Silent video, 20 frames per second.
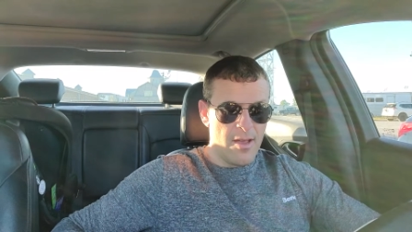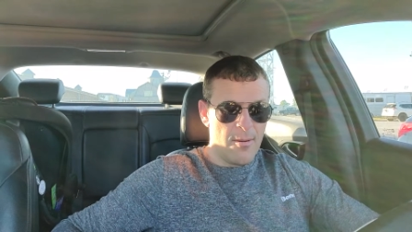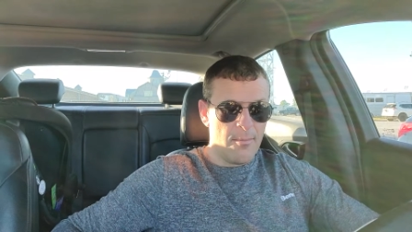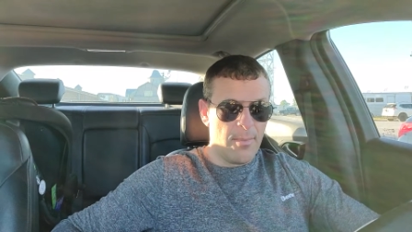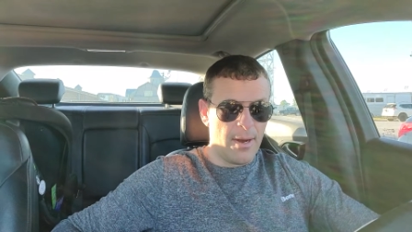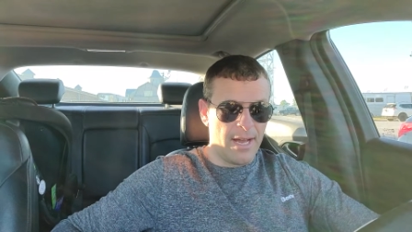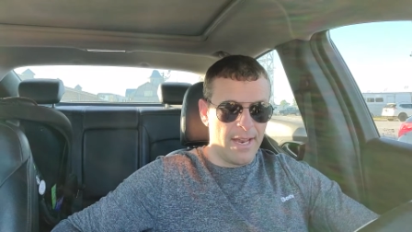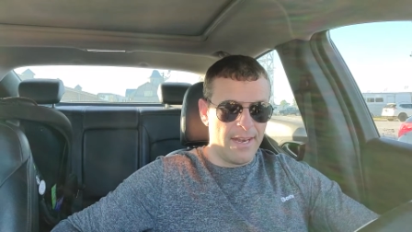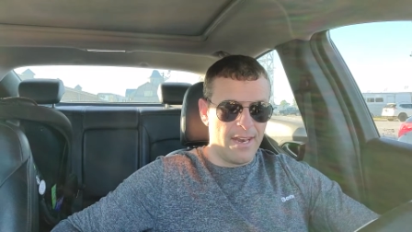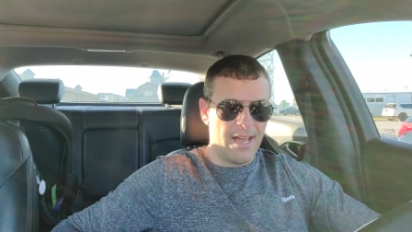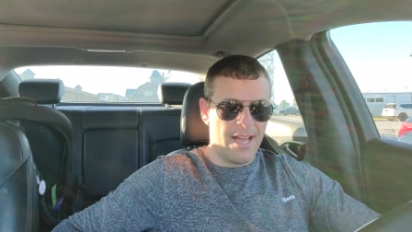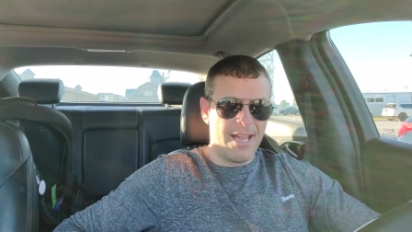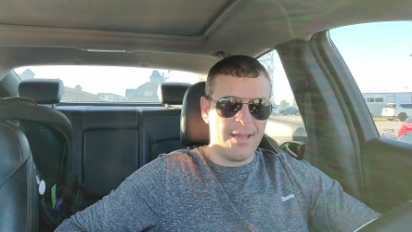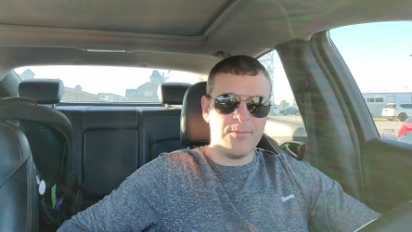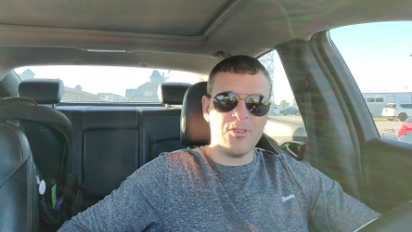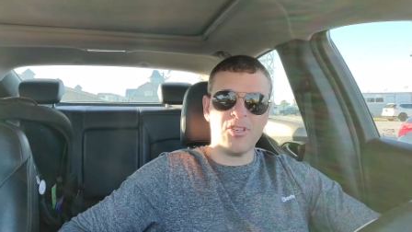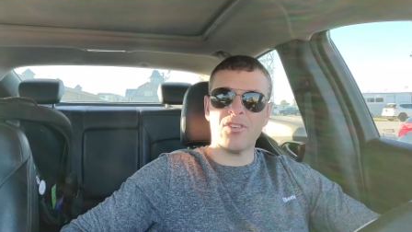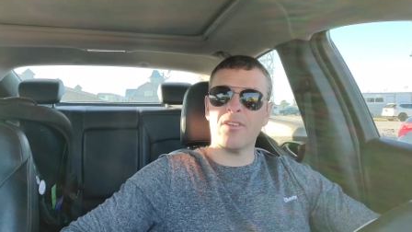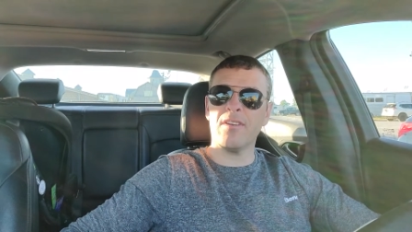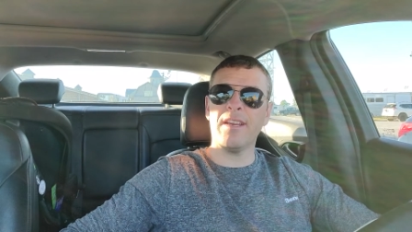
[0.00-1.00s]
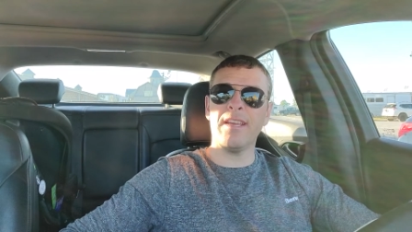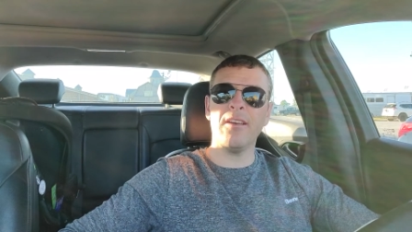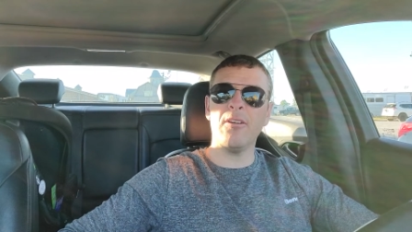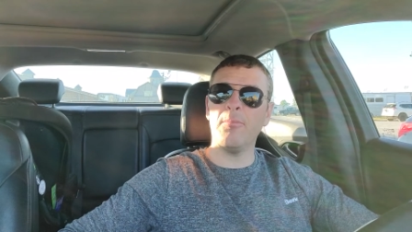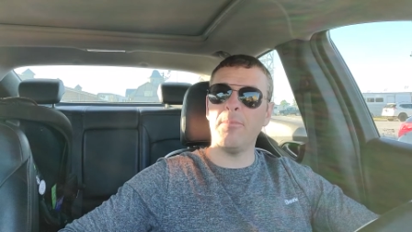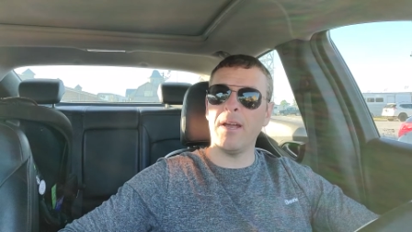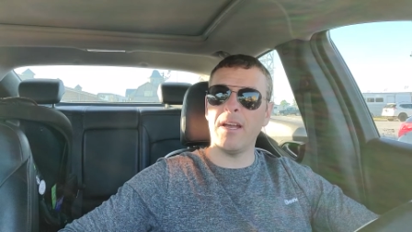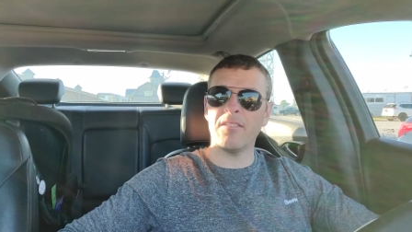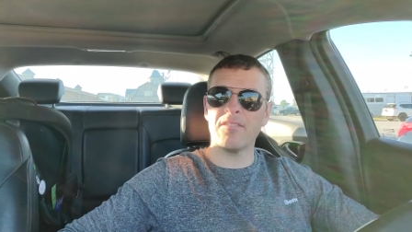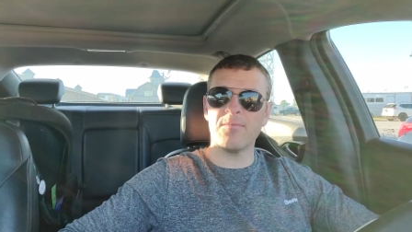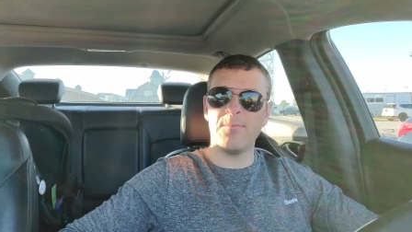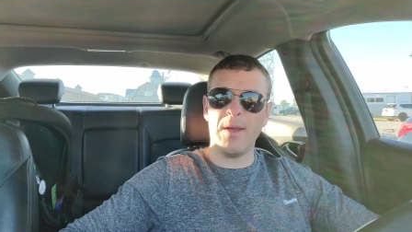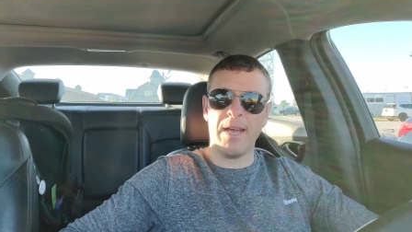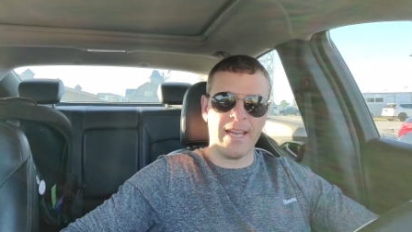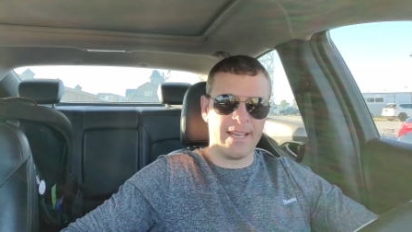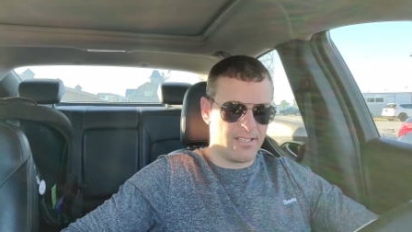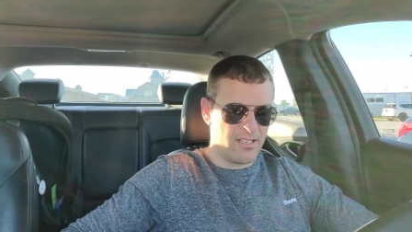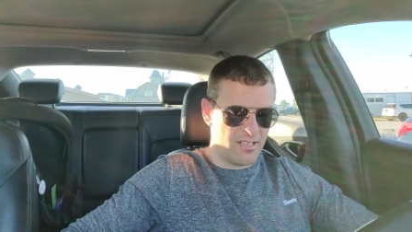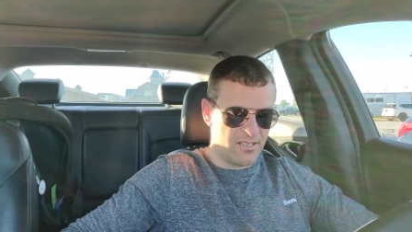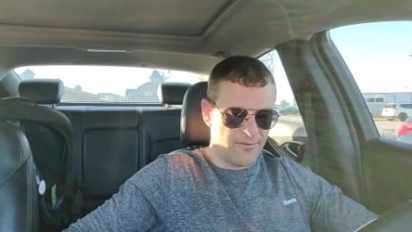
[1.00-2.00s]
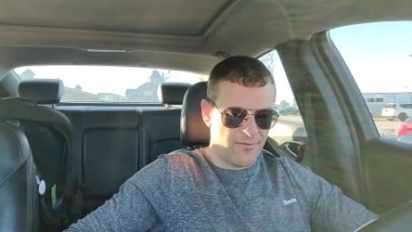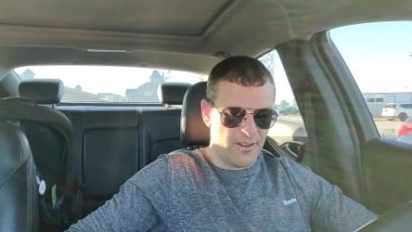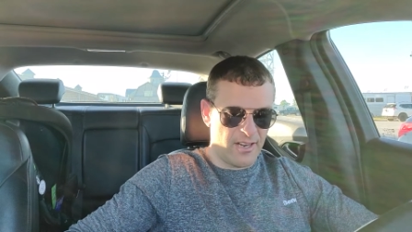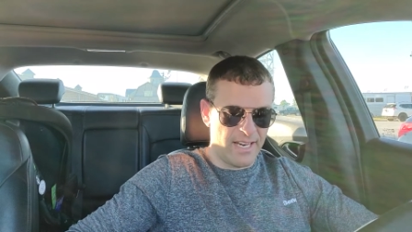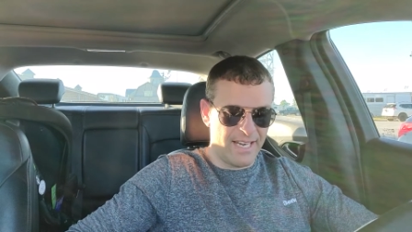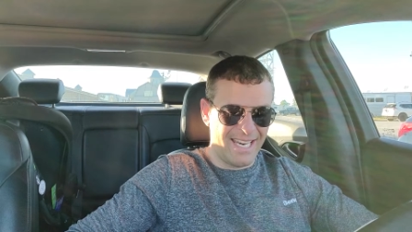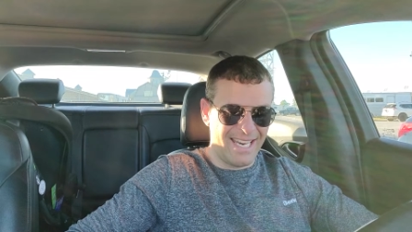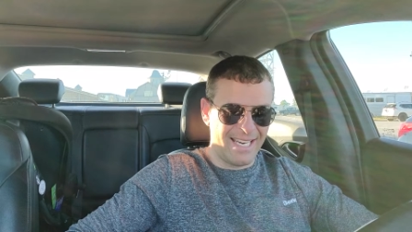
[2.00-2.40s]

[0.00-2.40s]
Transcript: but I'm sure he'll bounce back just fine.